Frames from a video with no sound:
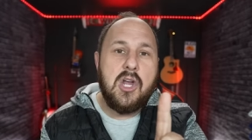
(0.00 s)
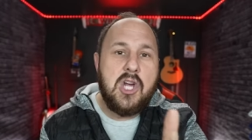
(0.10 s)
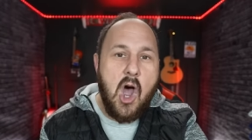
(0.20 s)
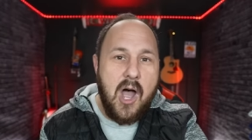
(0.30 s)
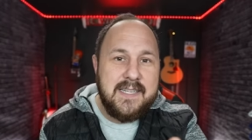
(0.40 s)

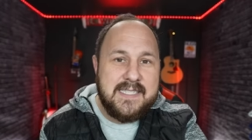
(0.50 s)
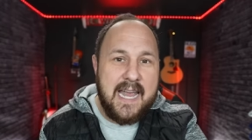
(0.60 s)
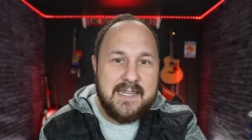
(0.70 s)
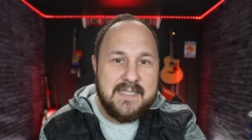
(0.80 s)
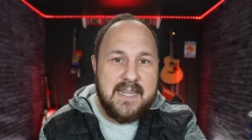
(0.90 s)

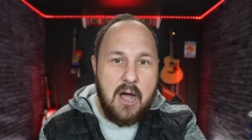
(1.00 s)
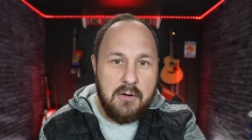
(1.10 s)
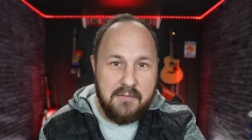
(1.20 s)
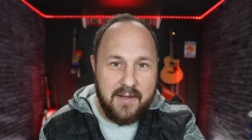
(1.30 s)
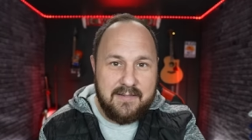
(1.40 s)
content
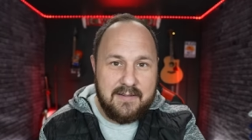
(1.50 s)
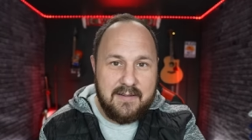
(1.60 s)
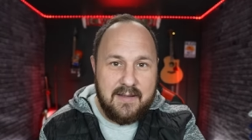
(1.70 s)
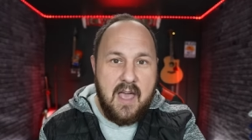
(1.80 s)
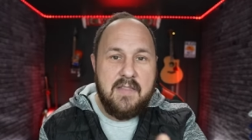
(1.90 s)
out of it.
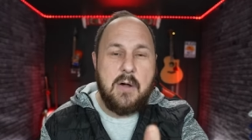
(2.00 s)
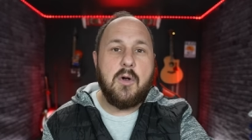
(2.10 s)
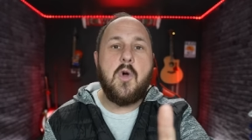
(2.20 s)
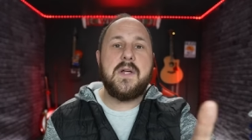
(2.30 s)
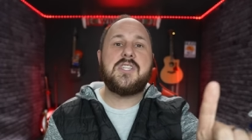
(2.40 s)
They
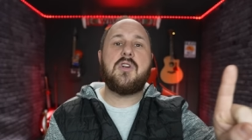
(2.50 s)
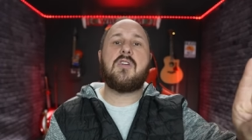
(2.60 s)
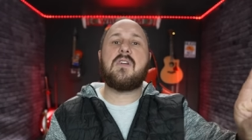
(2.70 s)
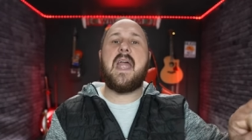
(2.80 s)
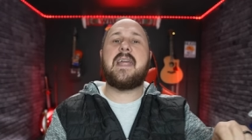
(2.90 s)
were going to
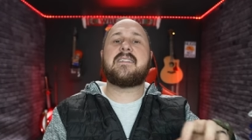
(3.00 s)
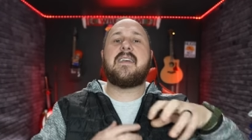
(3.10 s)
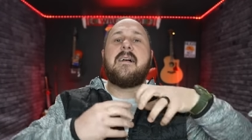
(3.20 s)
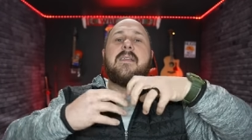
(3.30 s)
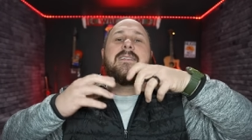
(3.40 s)
create
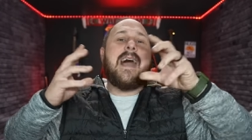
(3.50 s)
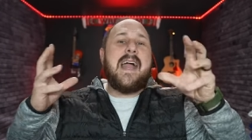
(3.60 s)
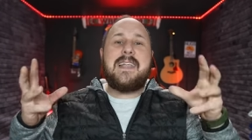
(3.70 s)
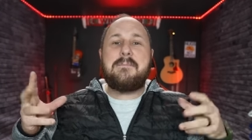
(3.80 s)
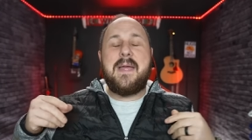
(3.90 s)

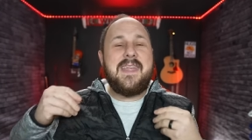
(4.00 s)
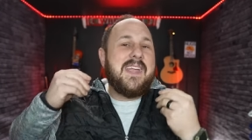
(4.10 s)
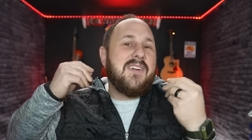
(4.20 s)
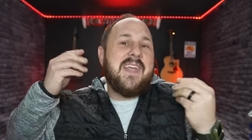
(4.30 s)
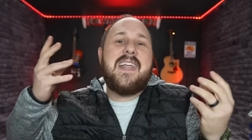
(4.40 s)
tiny pink
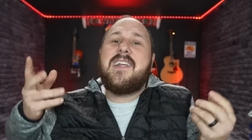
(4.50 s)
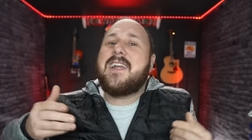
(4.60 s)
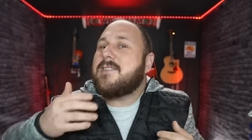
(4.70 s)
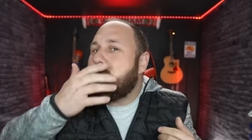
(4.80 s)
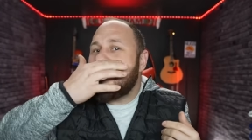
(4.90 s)
hearing aid. Look
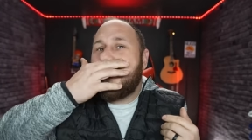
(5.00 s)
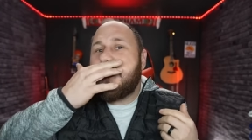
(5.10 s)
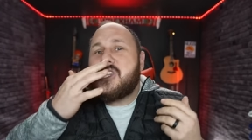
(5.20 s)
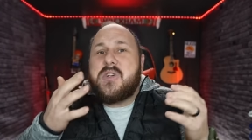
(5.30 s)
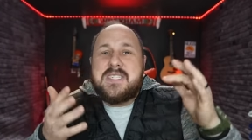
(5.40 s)
at the ones you
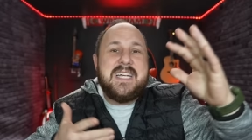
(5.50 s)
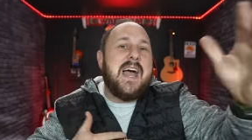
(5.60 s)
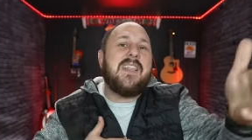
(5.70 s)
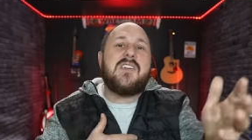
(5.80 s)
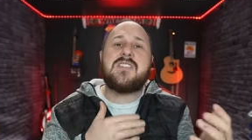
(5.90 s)
can choose the
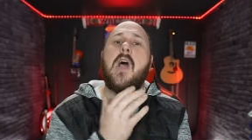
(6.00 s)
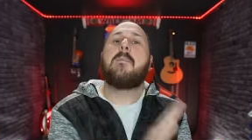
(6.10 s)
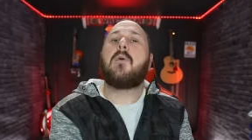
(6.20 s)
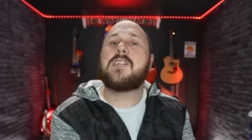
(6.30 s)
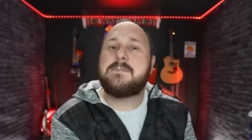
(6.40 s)
colors.
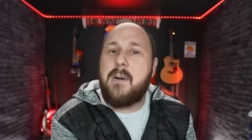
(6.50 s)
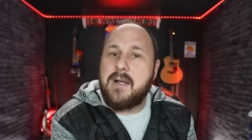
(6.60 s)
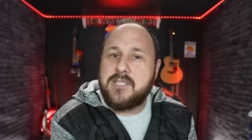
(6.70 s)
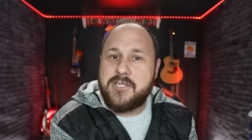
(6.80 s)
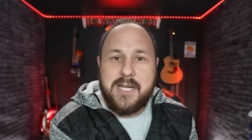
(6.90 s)
More
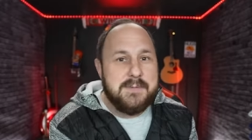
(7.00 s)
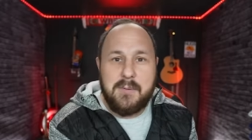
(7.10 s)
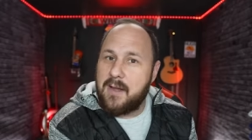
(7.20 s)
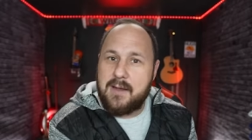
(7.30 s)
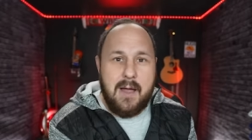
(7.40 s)
sponsorships
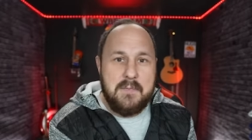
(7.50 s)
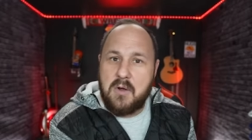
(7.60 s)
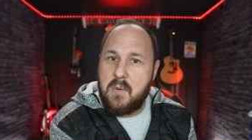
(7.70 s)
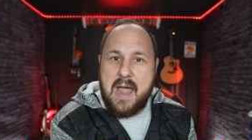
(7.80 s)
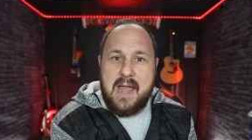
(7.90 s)
were going to come
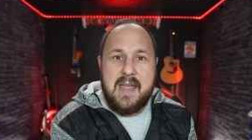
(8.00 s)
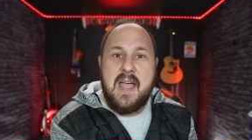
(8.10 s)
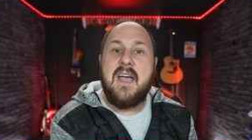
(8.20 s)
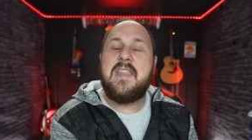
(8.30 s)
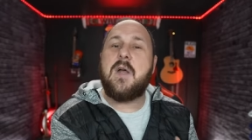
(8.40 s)
your way.
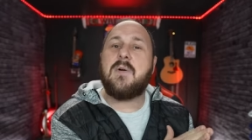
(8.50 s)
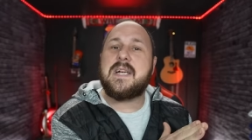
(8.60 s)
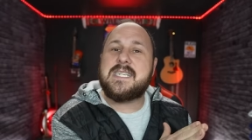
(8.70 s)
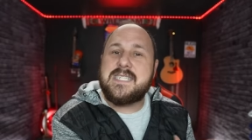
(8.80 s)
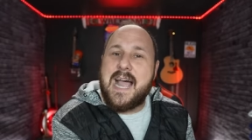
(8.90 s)
They were
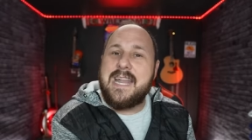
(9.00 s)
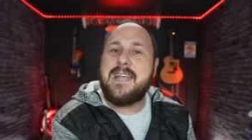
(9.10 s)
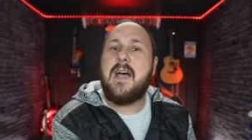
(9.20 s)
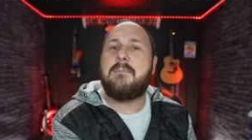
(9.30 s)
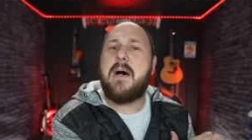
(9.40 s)

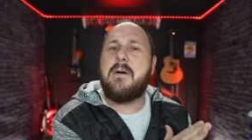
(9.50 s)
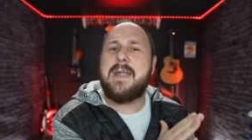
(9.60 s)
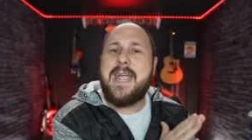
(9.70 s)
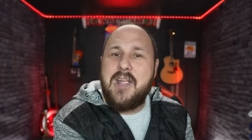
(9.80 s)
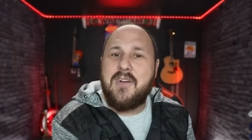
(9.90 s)
excited about
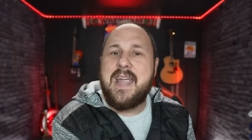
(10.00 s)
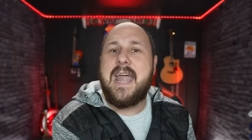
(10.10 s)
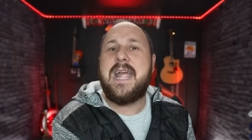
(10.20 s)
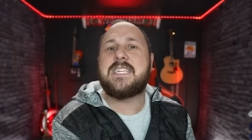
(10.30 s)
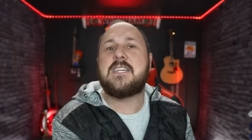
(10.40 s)
hearing
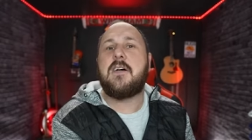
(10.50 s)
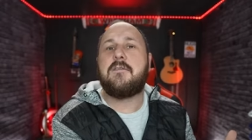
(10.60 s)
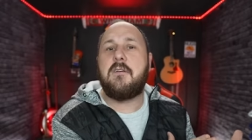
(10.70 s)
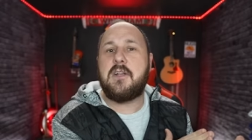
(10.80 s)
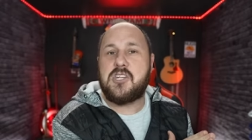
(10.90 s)
aids
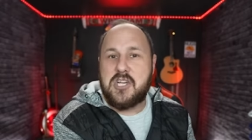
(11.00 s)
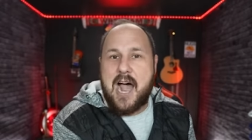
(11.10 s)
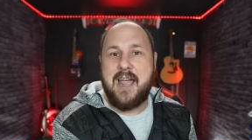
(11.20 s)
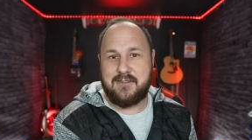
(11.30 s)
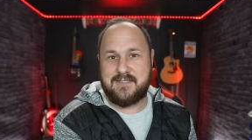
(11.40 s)
for their
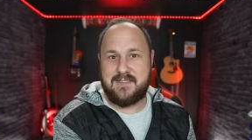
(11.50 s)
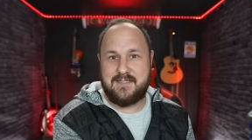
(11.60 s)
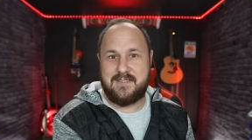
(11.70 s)
child.